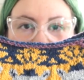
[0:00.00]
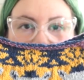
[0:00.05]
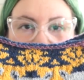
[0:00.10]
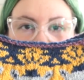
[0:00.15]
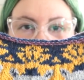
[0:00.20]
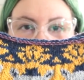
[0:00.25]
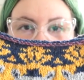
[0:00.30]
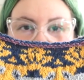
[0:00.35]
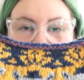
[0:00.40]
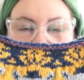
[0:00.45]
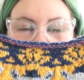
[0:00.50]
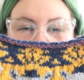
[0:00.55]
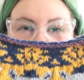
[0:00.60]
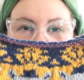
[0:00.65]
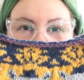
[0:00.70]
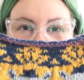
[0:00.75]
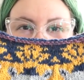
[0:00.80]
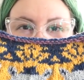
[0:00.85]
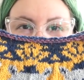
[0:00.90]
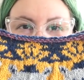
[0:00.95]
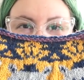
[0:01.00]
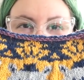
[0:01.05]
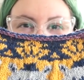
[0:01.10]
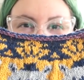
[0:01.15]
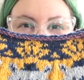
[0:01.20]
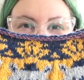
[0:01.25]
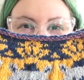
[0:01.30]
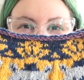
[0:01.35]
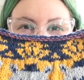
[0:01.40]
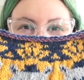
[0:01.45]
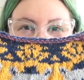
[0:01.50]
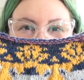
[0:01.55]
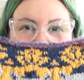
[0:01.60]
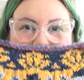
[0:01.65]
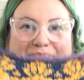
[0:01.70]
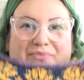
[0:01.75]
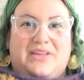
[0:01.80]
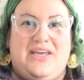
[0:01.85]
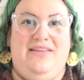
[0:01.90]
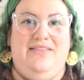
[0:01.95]
in there,
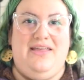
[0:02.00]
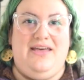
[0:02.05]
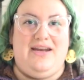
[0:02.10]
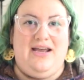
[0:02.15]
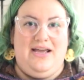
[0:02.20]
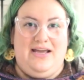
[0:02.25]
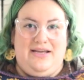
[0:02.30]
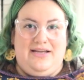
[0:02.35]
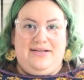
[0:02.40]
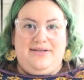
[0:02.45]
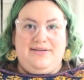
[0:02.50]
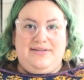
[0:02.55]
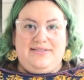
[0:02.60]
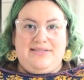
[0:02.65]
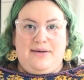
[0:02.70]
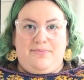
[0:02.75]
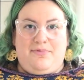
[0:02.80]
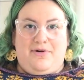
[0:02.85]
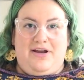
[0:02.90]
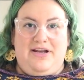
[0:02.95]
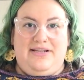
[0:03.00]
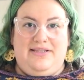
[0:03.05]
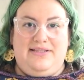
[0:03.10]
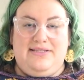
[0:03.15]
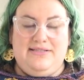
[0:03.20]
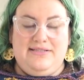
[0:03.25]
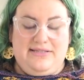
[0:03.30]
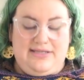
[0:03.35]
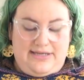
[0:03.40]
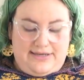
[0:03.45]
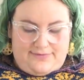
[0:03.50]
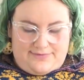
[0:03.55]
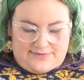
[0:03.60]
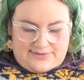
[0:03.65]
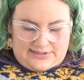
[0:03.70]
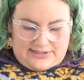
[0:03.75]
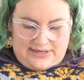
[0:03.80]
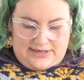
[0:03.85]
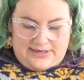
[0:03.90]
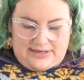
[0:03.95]
and then I separated the
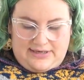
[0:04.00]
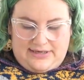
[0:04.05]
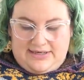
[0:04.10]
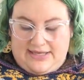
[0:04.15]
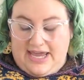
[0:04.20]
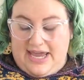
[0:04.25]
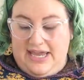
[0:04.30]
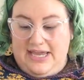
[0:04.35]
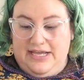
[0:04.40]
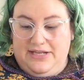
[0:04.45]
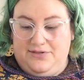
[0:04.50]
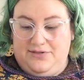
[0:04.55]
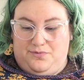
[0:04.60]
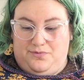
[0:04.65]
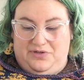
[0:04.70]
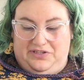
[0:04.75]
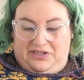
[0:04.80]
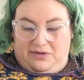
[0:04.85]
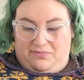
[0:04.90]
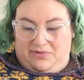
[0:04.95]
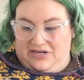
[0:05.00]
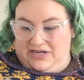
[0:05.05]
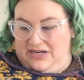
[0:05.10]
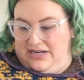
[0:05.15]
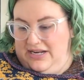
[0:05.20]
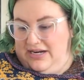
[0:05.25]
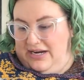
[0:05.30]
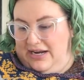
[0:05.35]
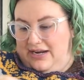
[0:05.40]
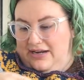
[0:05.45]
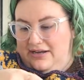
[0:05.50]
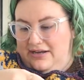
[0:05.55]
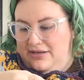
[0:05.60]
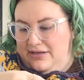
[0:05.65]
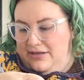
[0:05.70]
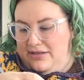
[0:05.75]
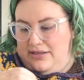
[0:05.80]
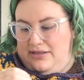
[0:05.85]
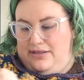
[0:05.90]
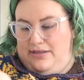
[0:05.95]
sleeves. Kay really been knitting
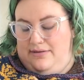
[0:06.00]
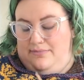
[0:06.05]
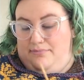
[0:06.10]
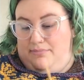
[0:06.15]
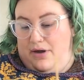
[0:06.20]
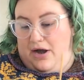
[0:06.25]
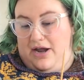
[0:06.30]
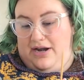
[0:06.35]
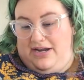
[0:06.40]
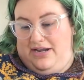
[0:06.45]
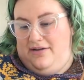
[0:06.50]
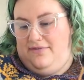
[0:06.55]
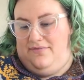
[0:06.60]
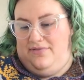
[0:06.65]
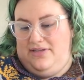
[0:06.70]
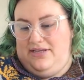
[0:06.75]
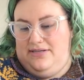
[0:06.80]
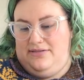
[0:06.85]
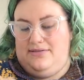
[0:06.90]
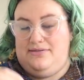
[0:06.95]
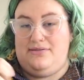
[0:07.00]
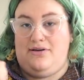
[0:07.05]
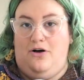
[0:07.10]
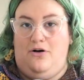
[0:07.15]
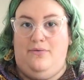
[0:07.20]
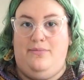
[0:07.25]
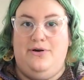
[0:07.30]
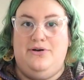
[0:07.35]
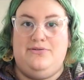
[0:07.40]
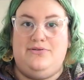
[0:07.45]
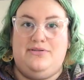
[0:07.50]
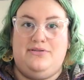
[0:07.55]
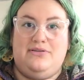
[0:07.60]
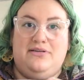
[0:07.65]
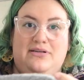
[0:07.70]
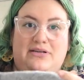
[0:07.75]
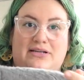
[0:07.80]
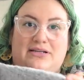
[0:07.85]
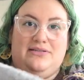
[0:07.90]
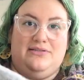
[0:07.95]
the body of this
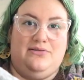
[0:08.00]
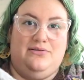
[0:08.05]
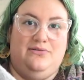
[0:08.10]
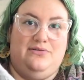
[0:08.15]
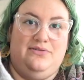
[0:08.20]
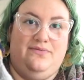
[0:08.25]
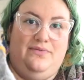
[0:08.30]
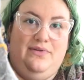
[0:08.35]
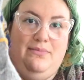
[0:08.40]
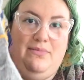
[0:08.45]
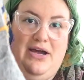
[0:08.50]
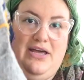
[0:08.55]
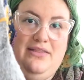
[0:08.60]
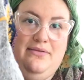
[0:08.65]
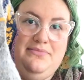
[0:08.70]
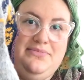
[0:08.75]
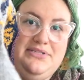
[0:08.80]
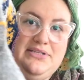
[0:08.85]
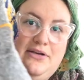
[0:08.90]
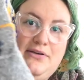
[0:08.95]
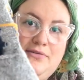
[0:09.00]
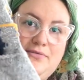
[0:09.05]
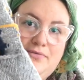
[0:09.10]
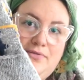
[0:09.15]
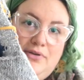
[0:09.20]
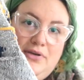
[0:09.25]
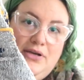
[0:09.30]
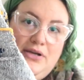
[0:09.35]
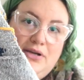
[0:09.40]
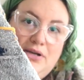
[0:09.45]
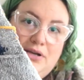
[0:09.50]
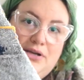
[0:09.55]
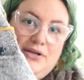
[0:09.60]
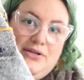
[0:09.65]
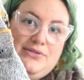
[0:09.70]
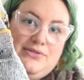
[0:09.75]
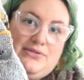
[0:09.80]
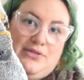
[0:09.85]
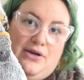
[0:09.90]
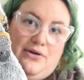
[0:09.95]
almost exclusively by themselves,
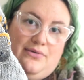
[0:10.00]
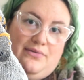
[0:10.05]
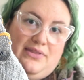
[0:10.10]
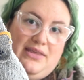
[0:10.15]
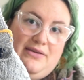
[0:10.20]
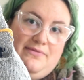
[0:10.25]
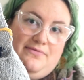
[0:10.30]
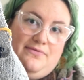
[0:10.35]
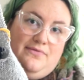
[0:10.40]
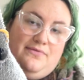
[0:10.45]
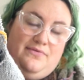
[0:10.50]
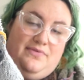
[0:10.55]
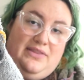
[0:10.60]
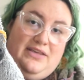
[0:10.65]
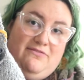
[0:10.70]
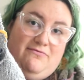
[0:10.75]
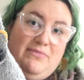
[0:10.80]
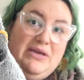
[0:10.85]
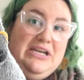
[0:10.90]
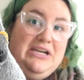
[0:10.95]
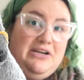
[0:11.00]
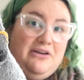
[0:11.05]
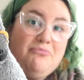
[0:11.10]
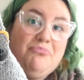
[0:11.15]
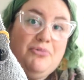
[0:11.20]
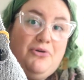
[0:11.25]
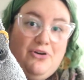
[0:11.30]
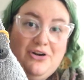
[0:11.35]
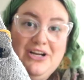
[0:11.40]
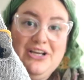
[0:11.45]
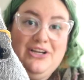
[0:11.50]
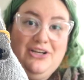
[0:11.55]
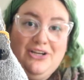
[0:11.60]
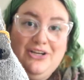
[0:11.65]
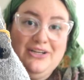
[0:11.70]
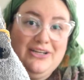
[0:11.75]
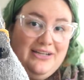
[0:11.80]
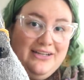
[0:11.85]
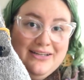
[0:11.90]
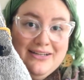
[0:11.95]
so they've made it a pretty
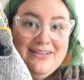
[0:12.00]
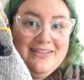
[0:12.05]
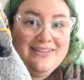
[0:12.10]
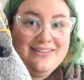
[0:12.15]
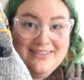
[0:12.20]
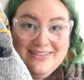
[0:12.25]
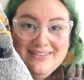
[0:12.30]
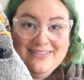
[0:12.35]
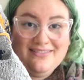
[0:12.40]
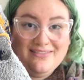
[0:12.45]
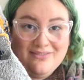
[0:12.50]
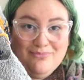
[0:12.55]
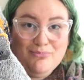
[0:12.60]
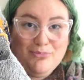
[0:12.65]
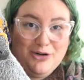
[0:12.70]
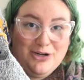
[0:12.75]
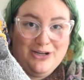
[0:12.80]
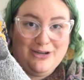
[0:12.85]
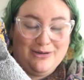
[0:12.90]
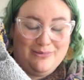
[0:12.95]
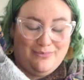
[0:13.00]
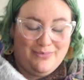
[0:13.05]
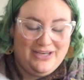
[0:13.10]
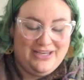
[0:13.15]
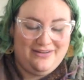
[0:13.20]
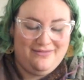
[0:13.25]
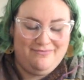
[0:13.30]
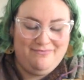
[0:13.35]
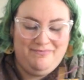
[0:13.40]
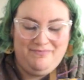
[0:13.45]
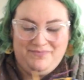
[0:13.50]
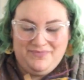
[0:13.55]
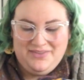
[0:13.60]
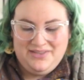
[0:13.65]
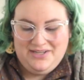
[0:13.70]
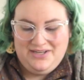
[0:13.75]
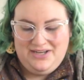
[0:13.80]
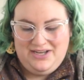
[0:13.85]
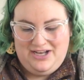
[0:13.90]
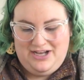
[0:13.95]
good bit.
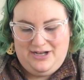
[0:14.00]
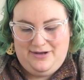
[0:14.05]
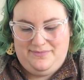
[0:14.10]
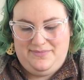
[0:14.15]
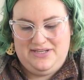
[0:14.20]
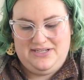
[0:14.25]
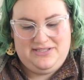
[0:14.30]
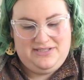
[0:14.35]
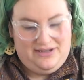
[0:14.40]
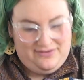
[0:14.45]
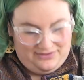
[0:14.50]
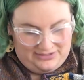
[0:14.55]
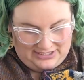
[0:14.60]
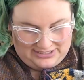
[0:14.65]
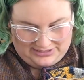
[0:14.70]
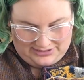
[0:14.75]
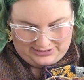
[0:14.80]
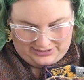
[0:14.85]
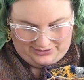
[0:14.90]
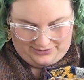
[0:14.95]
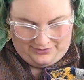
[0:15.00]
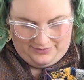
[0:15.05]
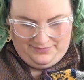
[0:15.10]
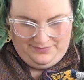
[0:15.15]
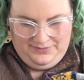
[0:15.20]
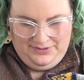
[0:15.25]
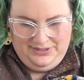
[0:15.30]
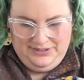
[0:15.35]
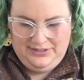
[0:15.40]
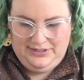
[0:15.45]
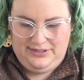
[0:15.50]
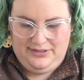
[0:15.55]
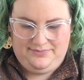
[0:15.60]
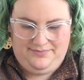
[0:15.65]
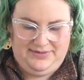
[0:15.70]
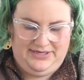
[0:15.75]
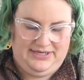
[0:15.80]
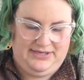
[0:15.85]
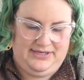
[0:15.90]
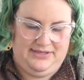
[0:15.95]
They still have a lot to go
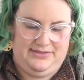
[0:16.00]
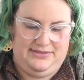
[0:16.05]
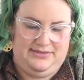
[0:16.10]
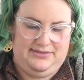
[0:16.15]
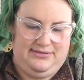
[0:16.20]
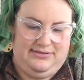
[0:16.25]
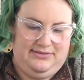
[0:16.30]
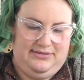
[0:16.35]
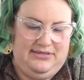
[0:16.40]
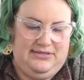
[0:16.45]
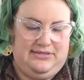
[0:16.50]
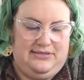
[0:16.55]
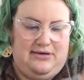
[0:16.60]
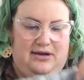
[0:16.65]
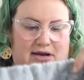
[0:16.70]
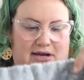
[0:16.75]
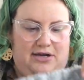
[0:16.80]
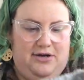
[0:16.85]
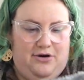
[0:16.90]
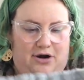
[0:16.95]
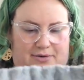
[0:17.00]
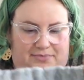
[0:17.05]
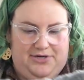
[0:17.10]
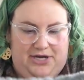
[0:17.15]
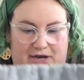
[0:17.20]
because it's not a crop